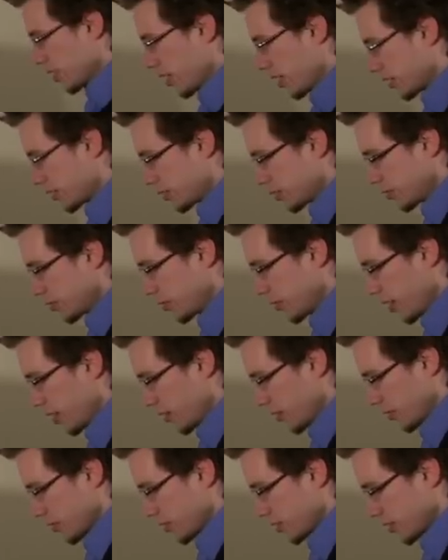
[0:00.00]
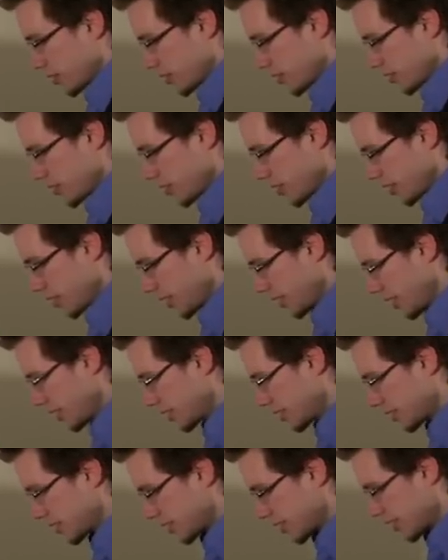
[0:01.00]
two notes. This
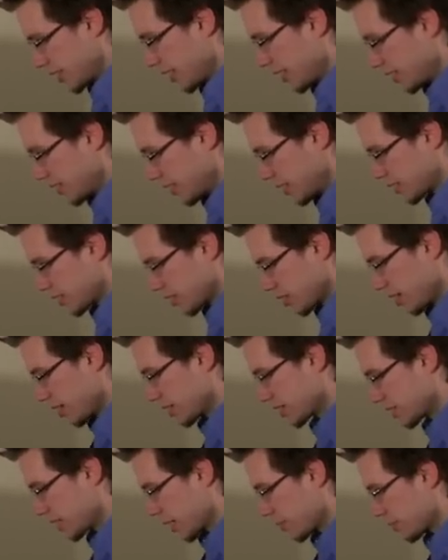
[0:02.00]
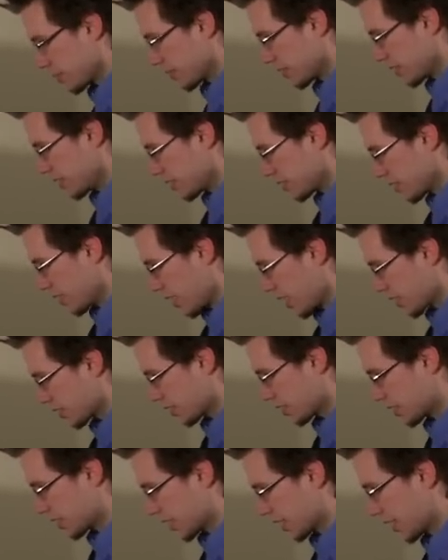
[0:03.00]
and this are not separate. These are actually
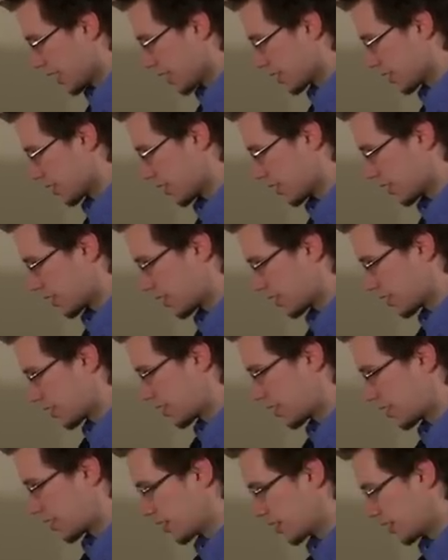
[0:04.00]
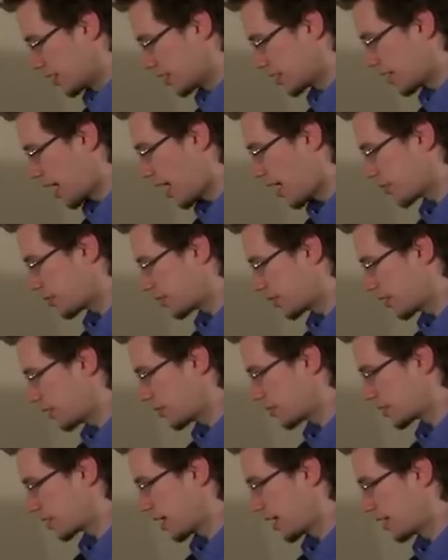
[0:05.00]
together. This half note
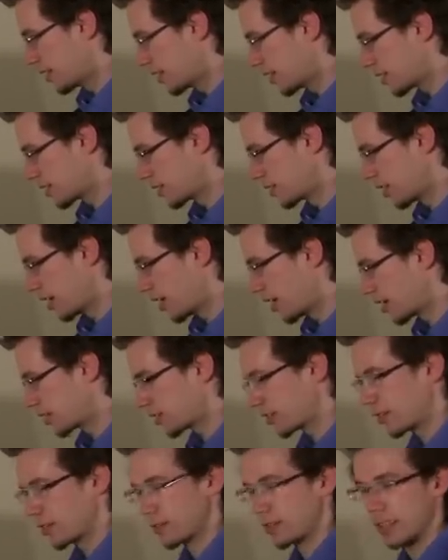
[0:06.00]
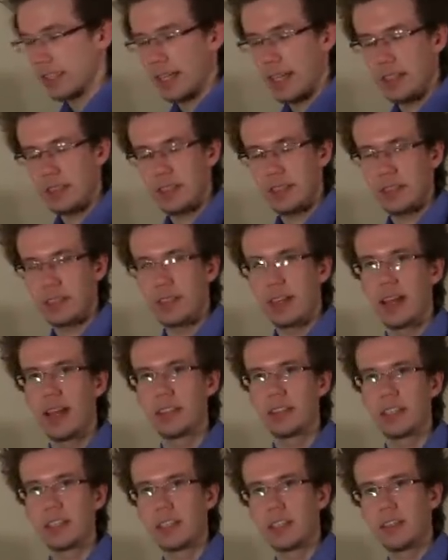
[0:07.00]
and this dot go together and they
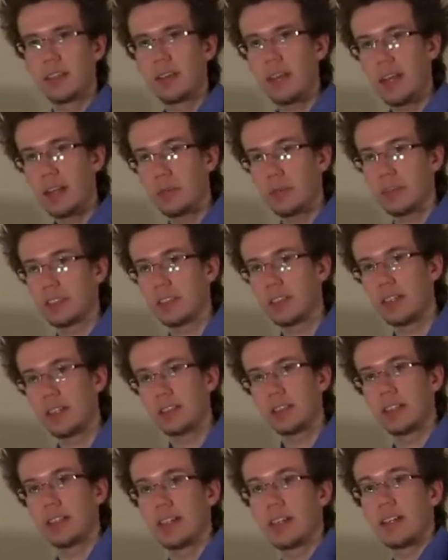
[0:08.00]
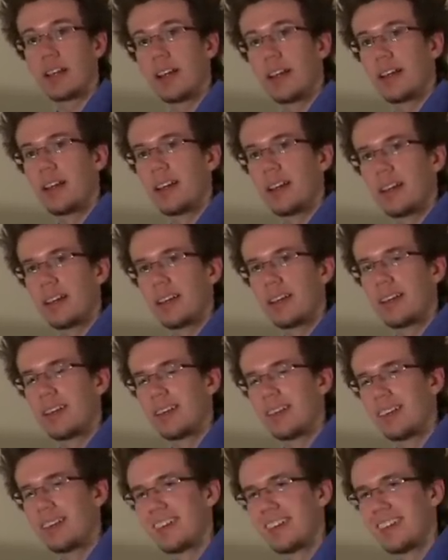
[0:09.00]
create what's called a,
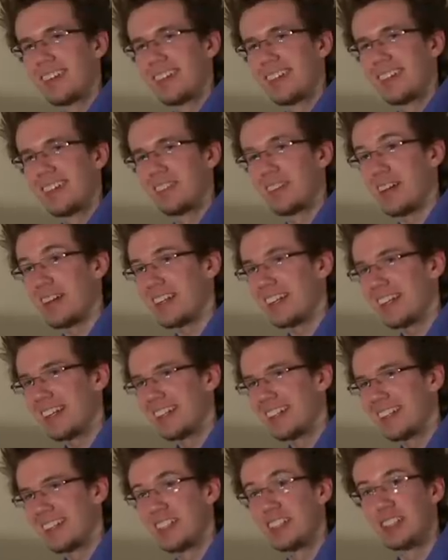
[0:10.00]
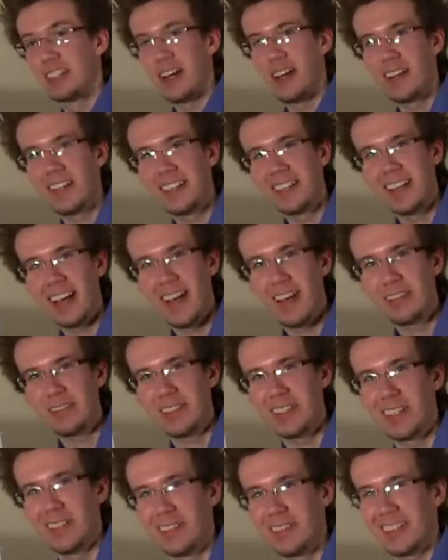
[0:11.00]
ready? Dotted half note.
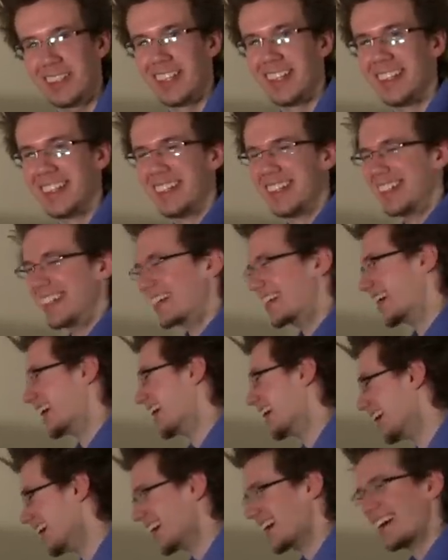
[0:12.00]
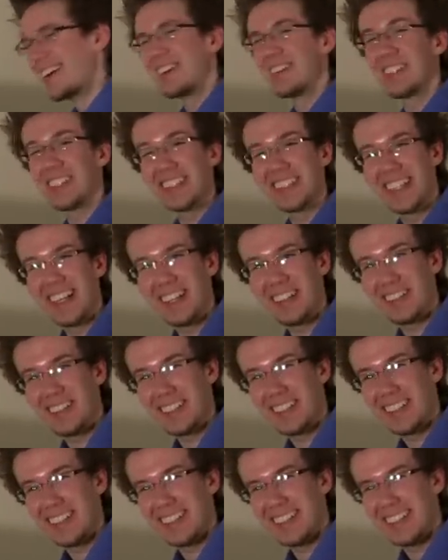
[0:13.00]
Wasn't that original?